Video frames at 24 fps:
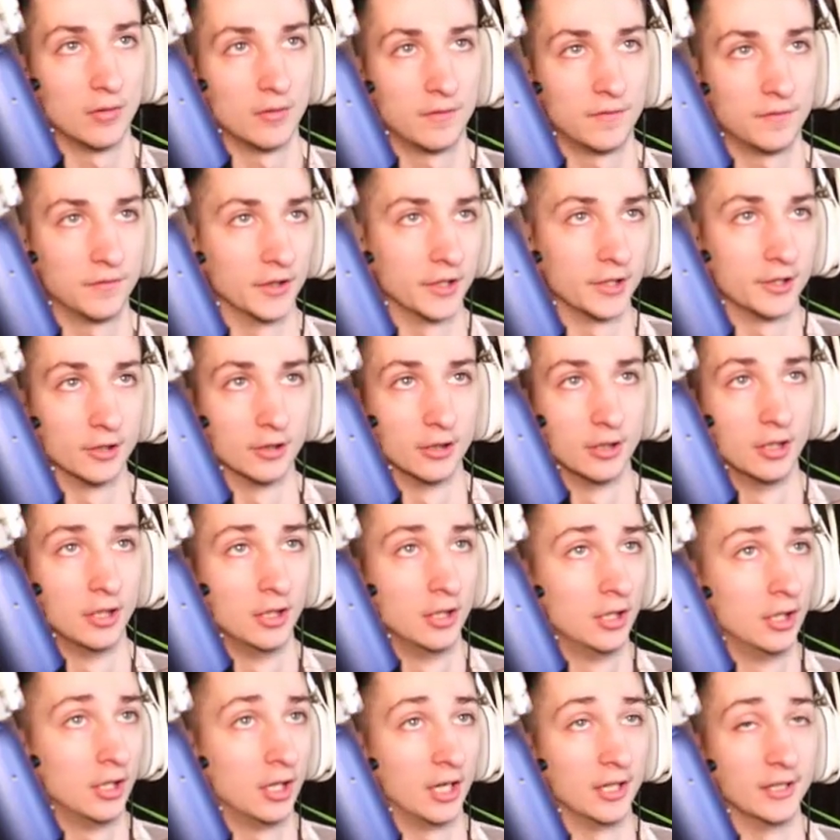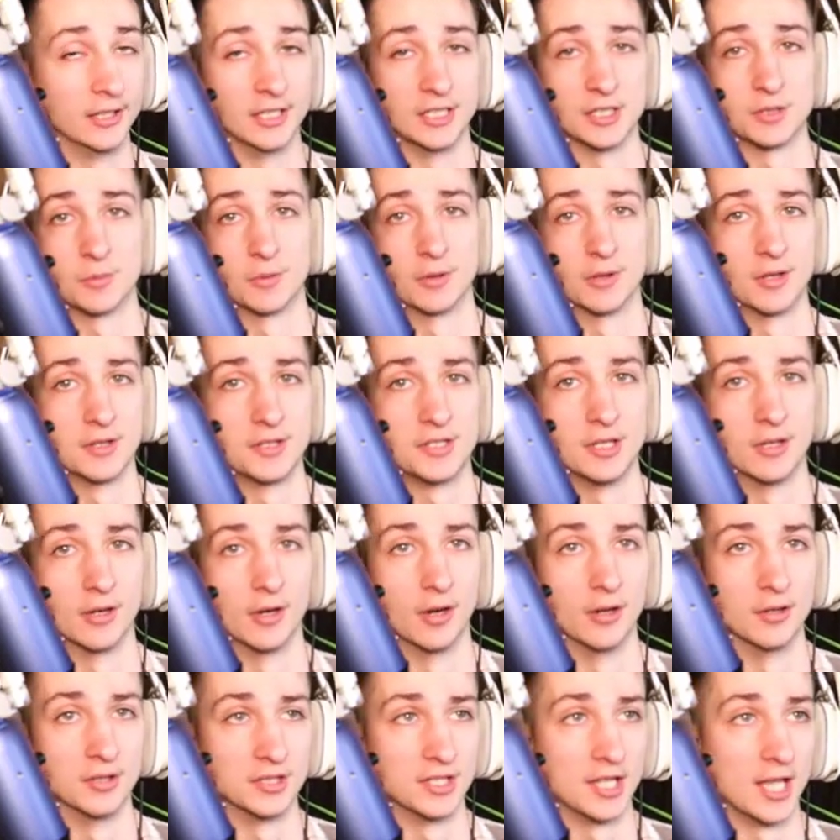Flicker, I think, is one of those
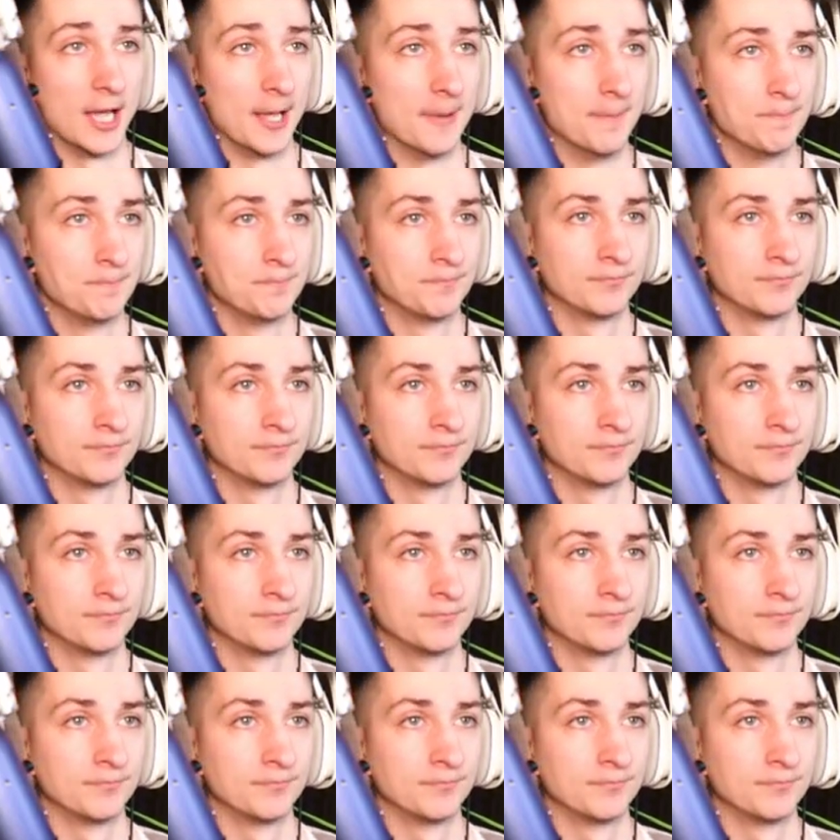heroes that